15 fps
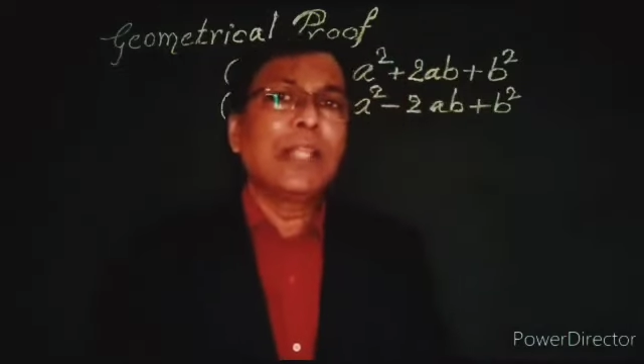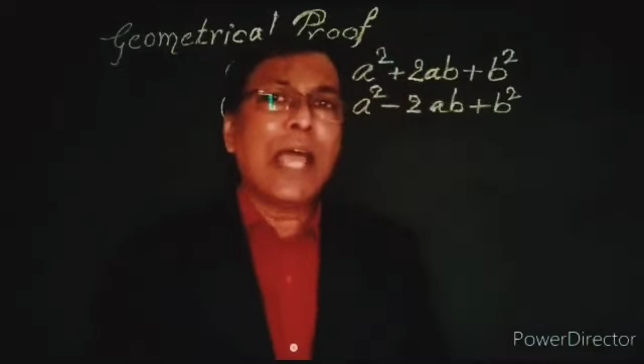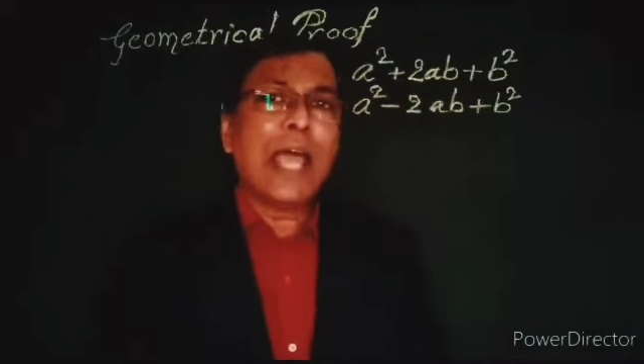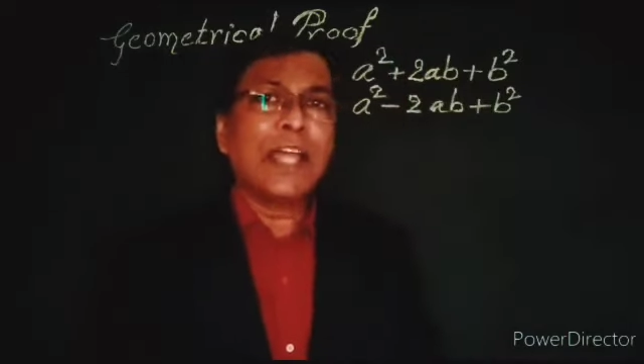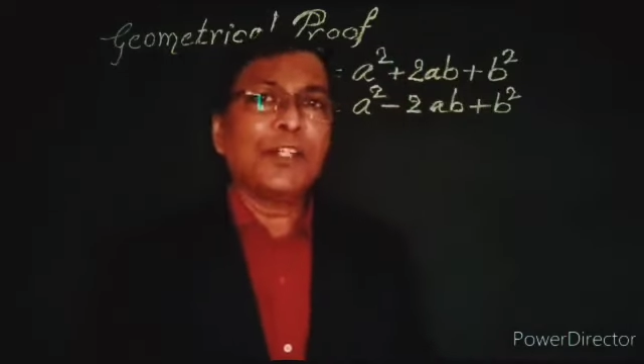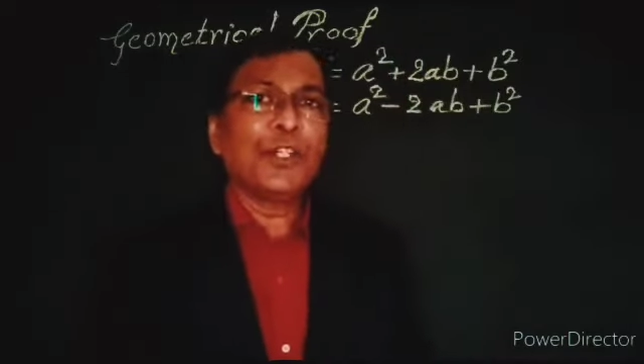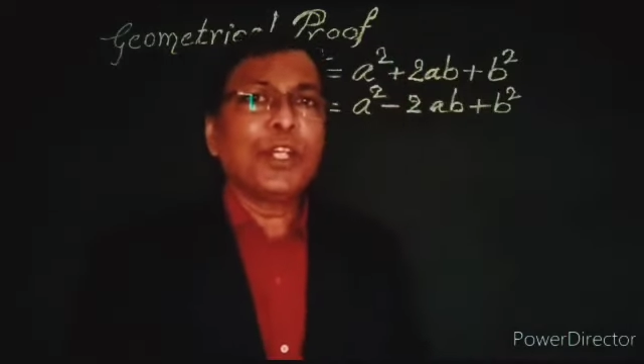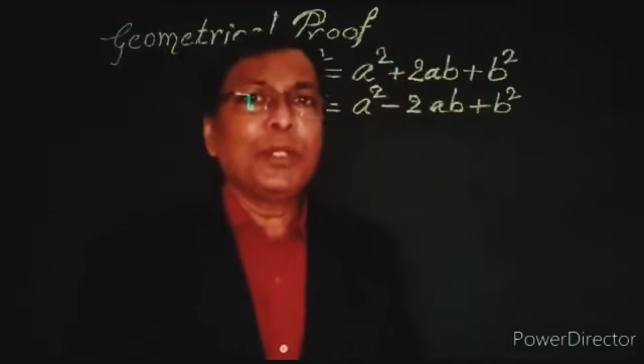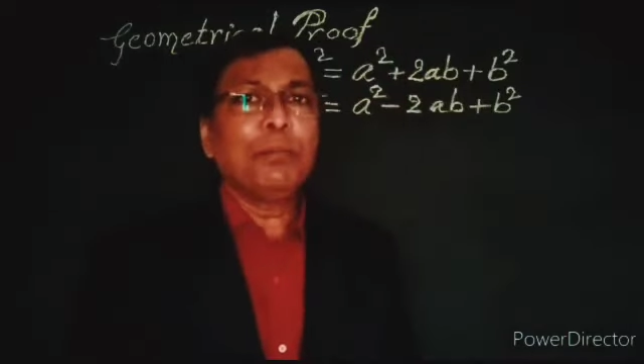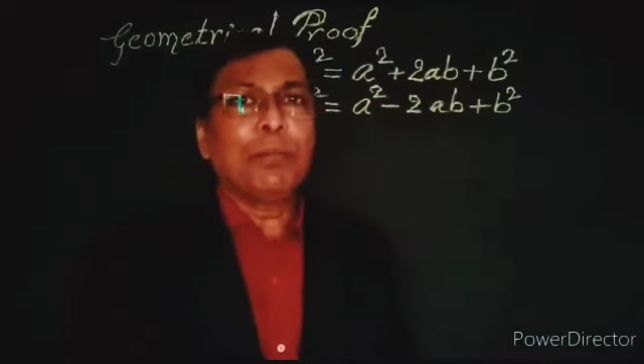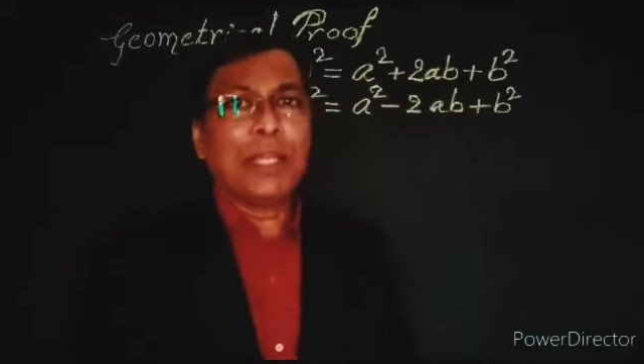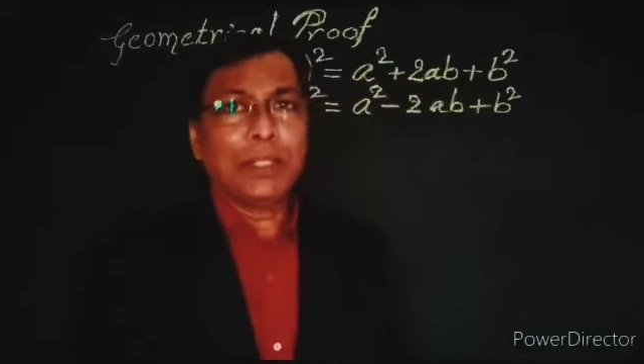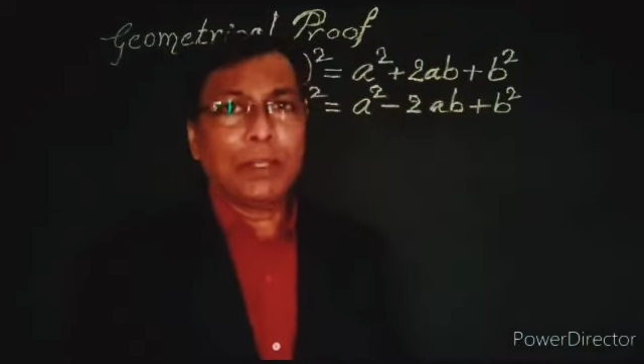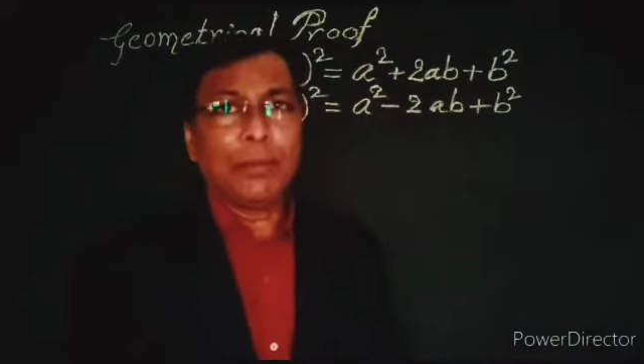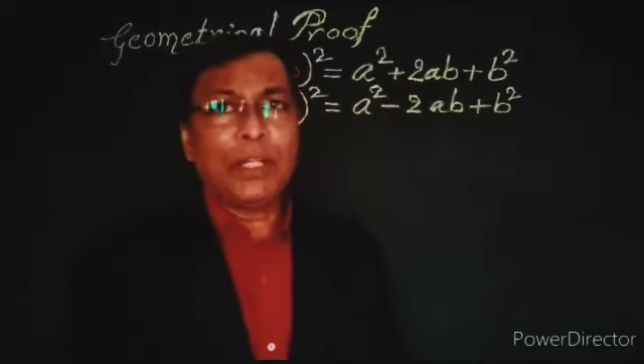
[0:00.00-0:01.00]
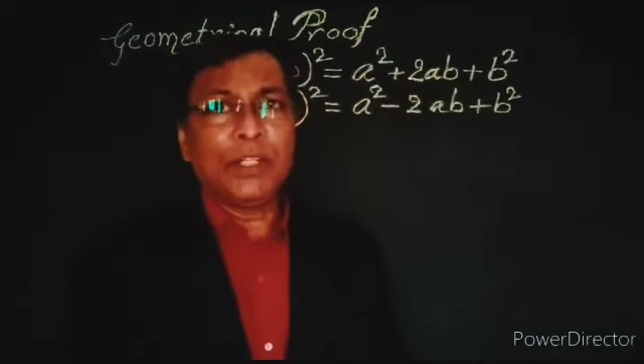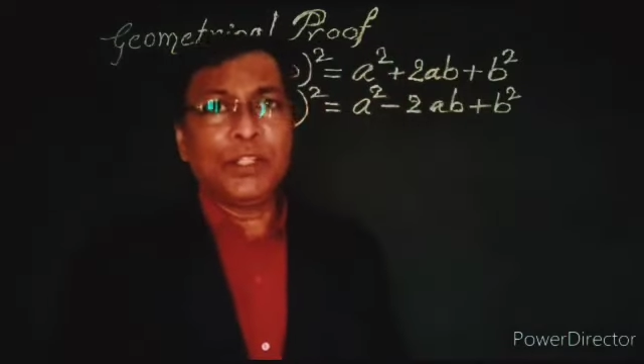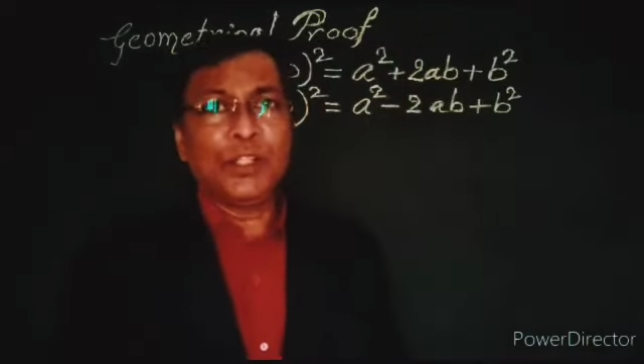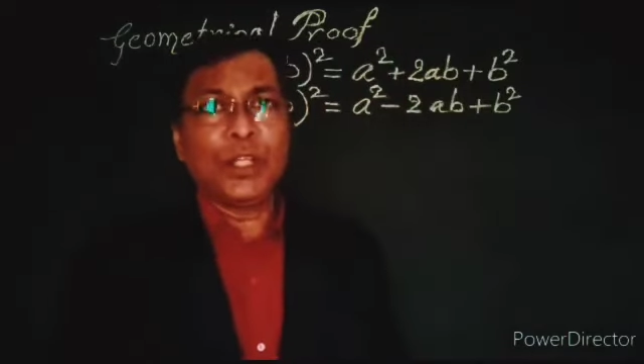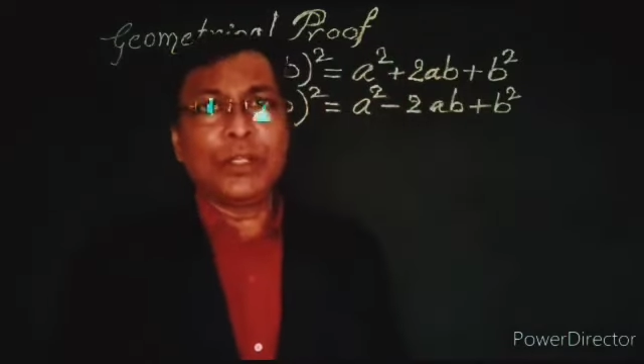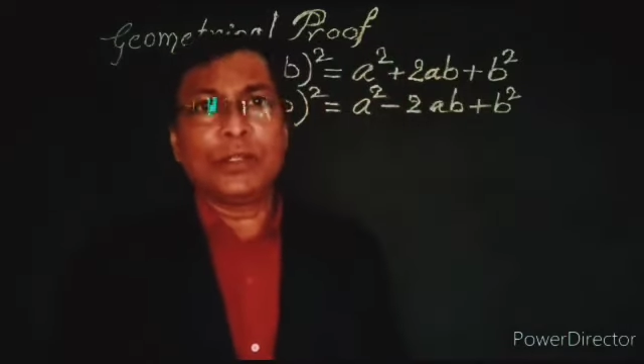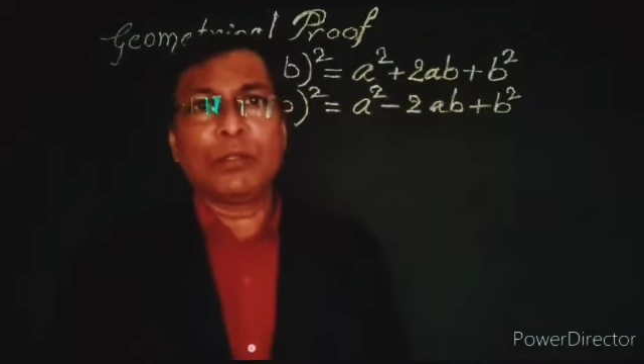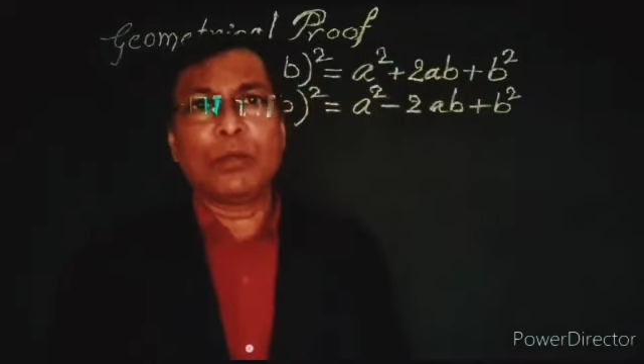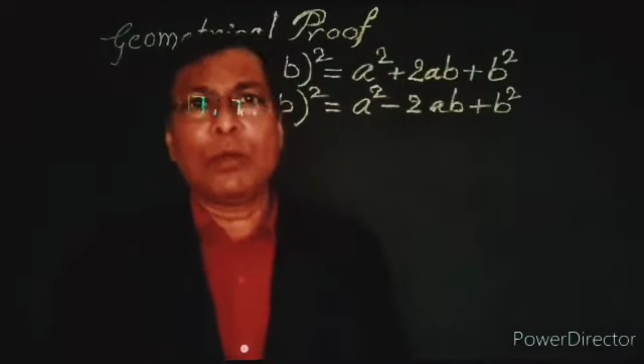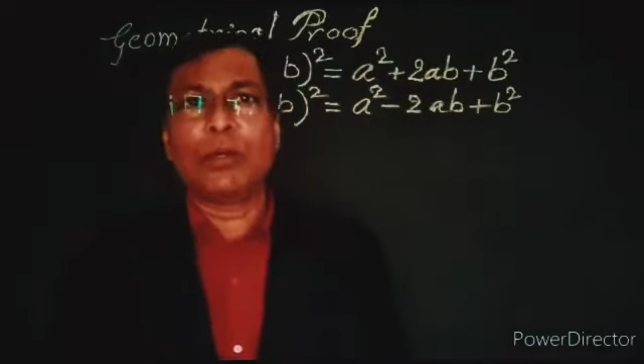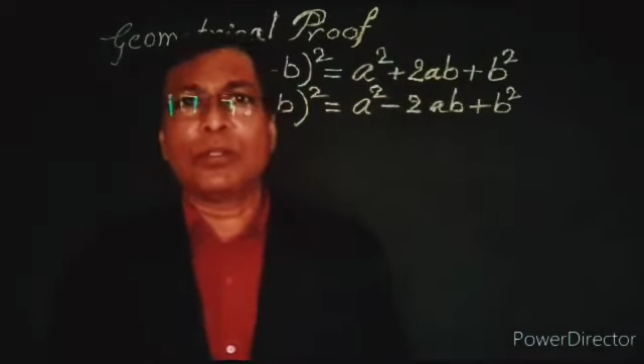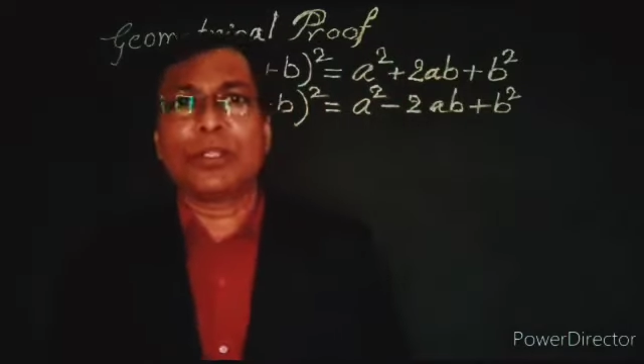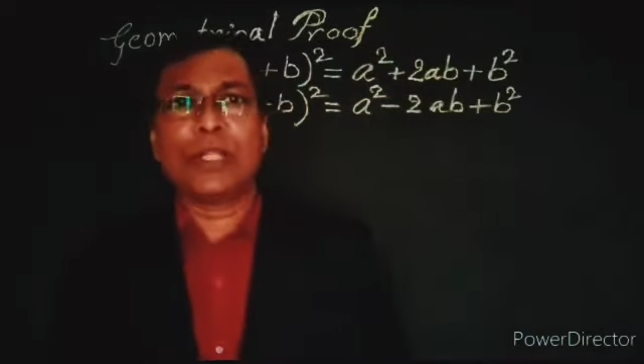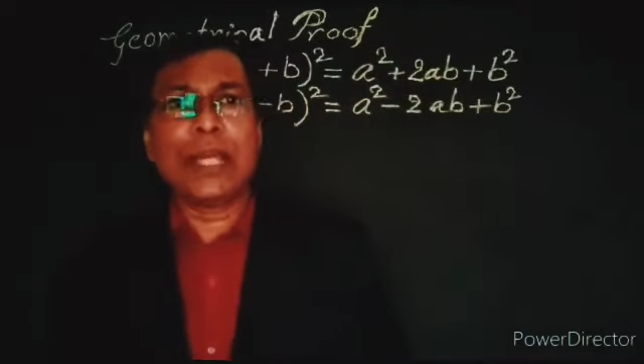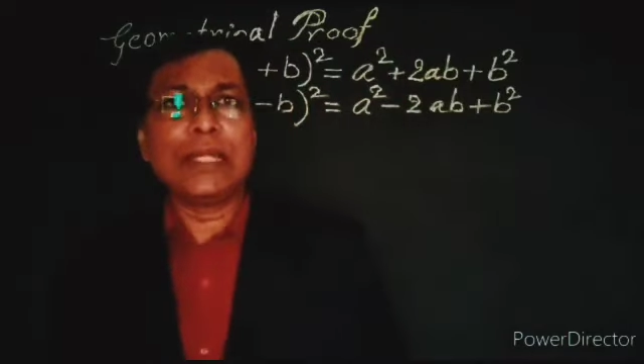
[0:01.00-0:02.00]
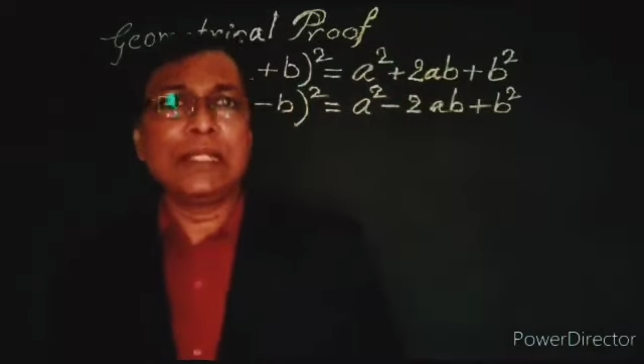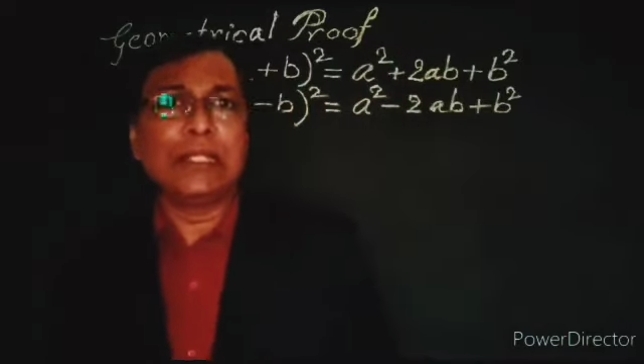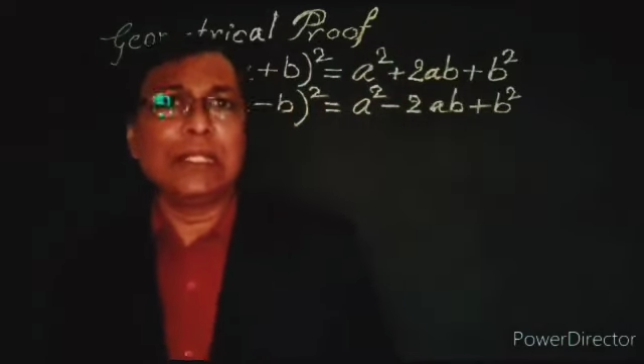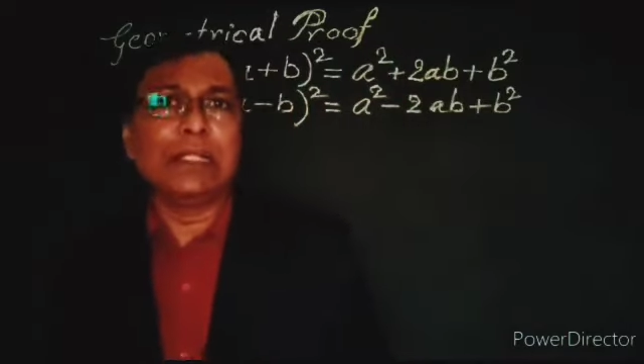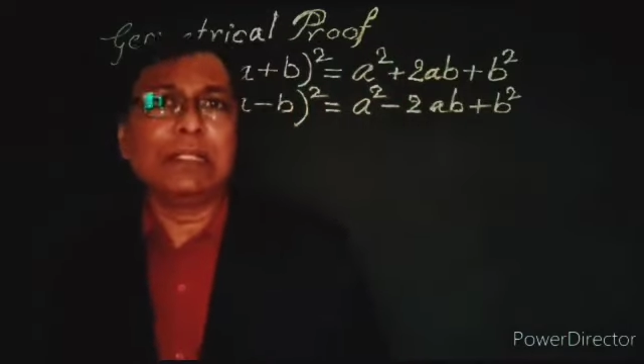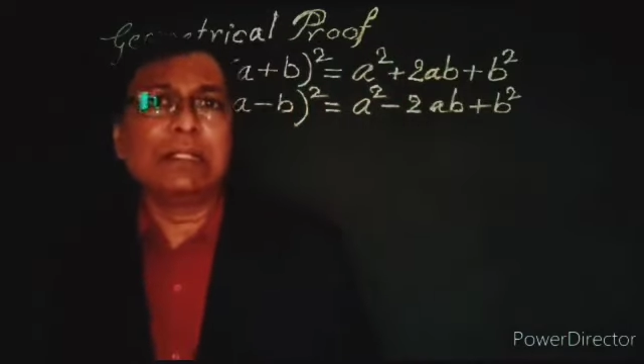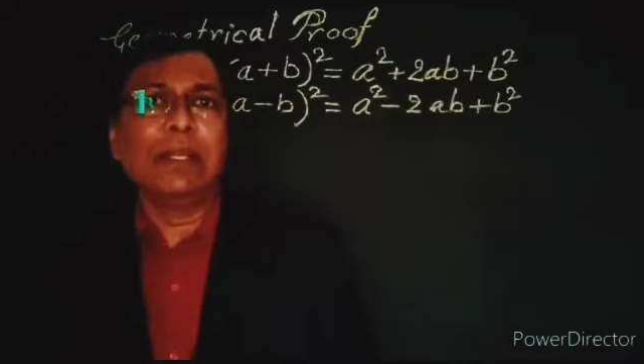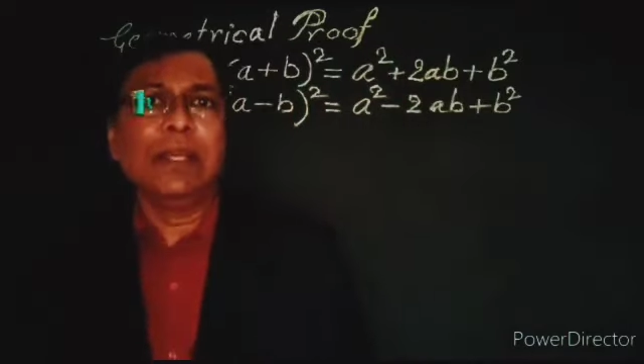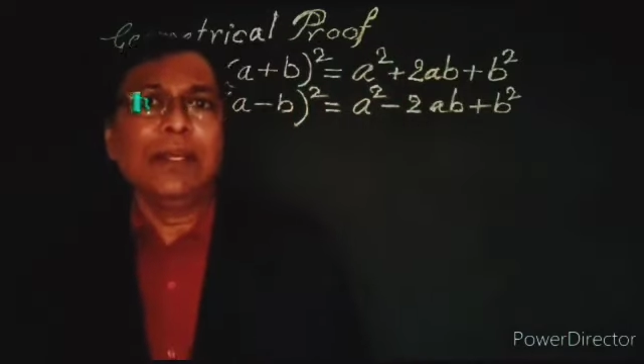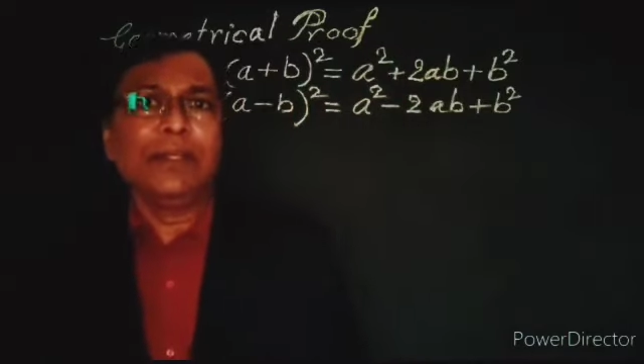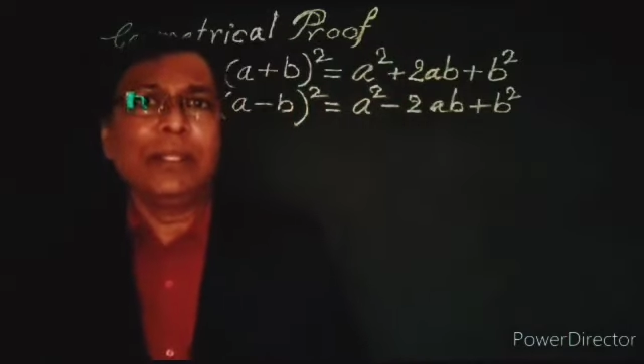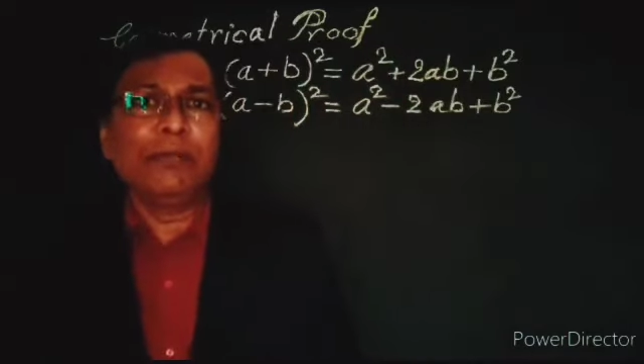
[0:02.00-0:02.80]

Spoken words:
the ancient mathematicians or scientists,